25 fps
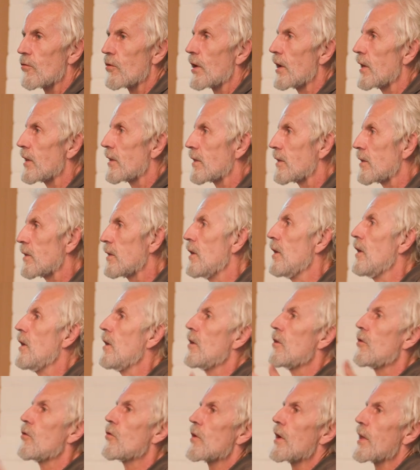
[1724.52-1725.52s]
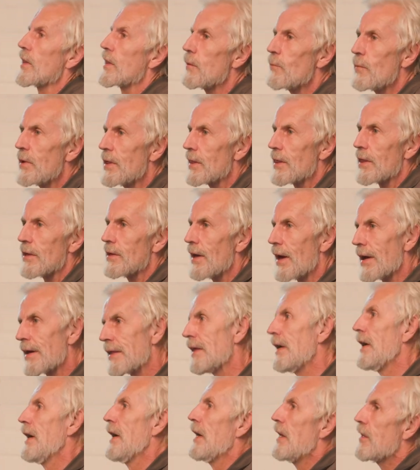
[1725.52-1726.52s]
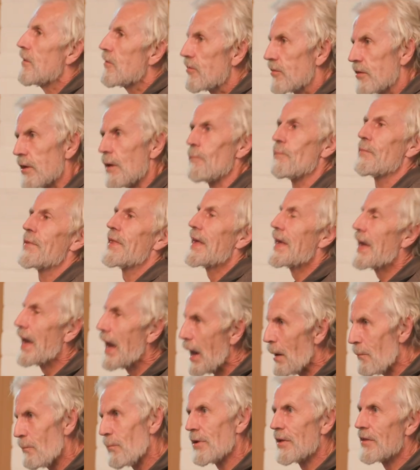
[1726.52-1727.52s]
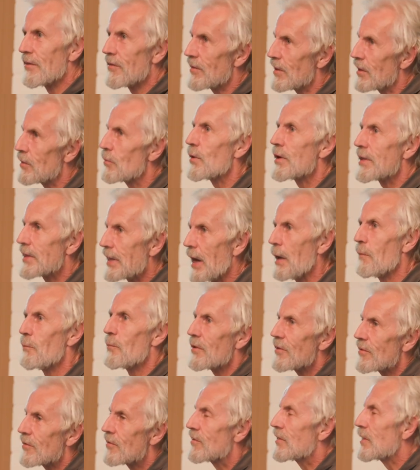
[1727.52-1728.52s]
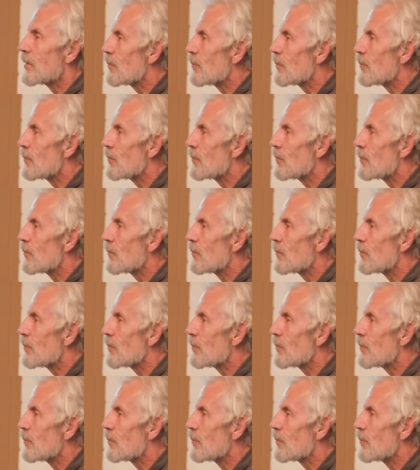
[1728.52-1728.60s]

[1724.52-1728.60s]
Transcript: together, you let them interact, something happens, and what happens